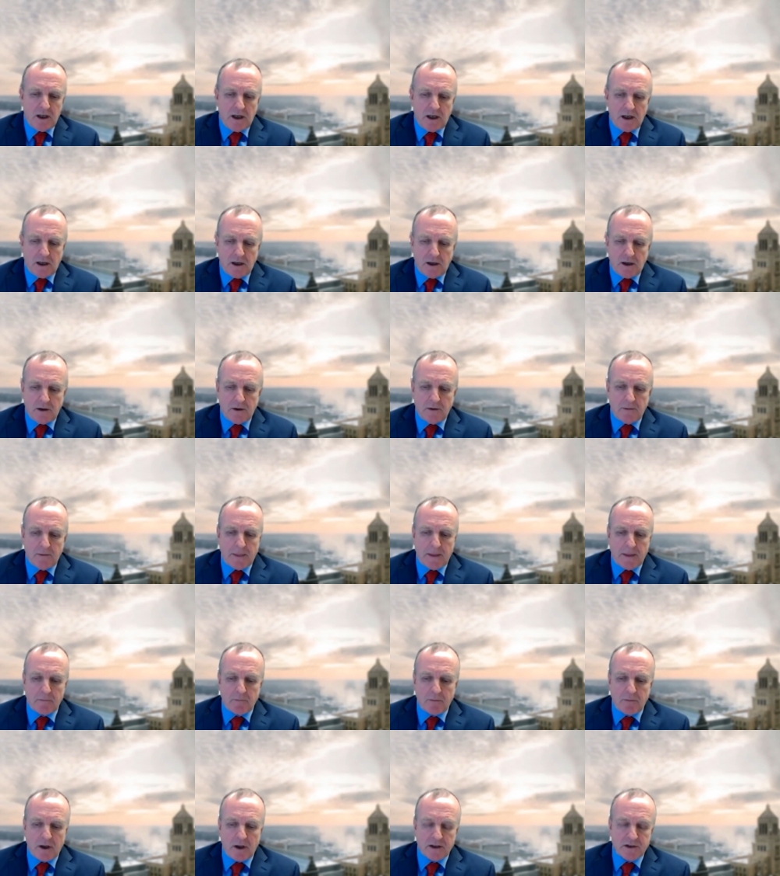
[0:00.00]
Uh,
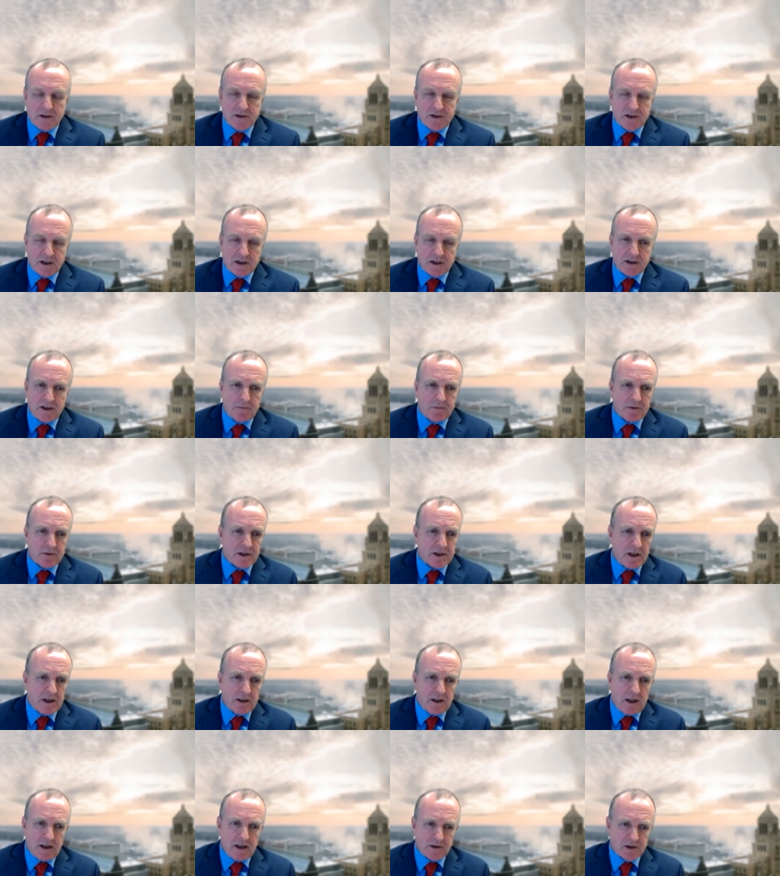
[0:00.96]
about sixty
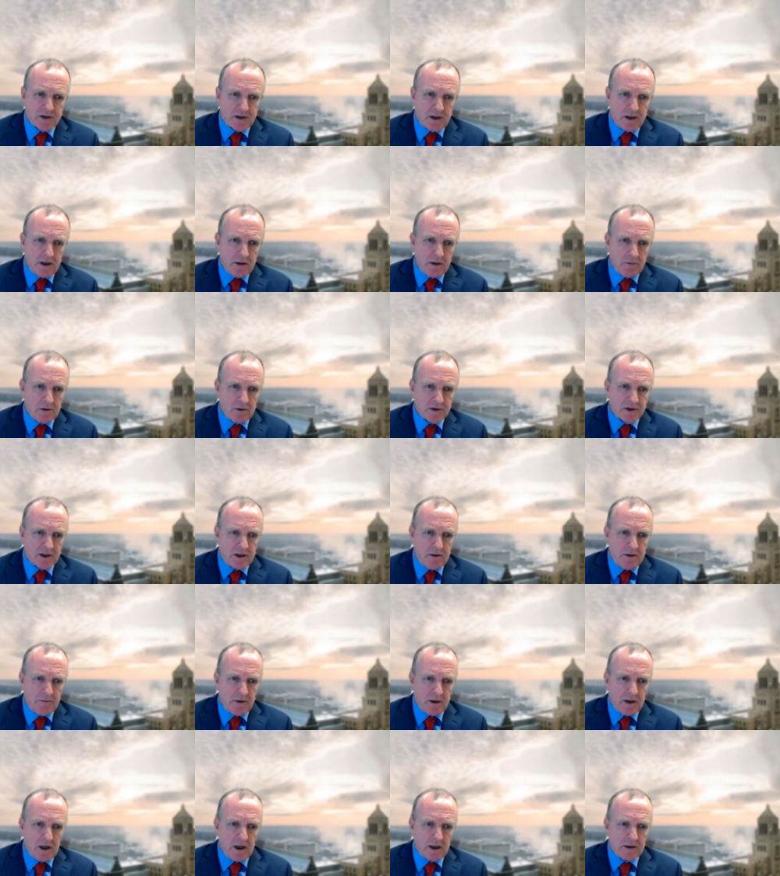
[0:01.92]
percent had stable
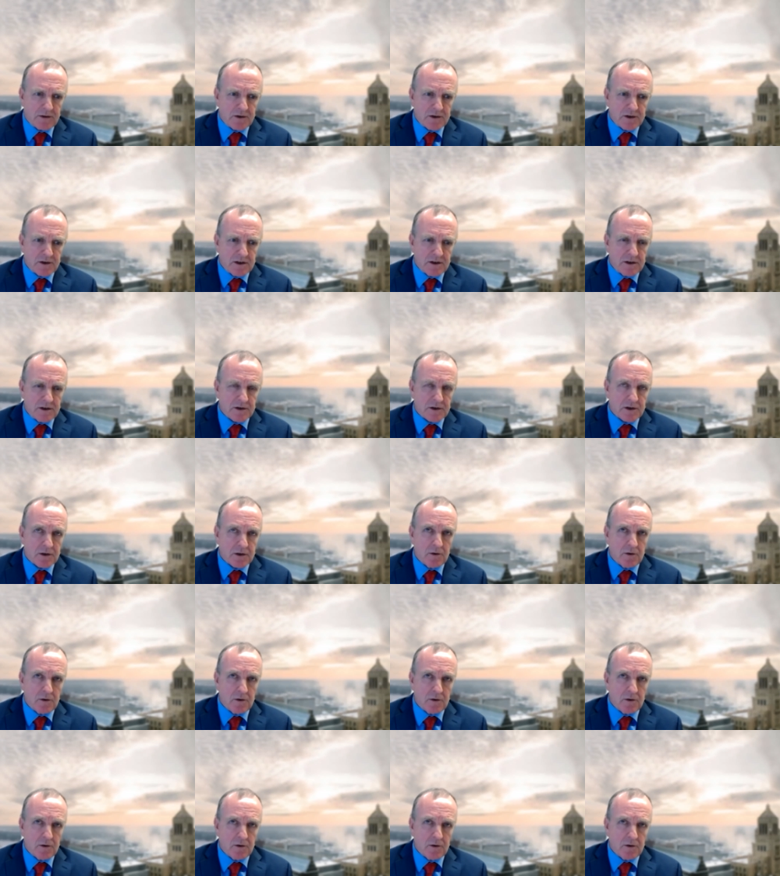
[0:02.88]
ischemic heart disease.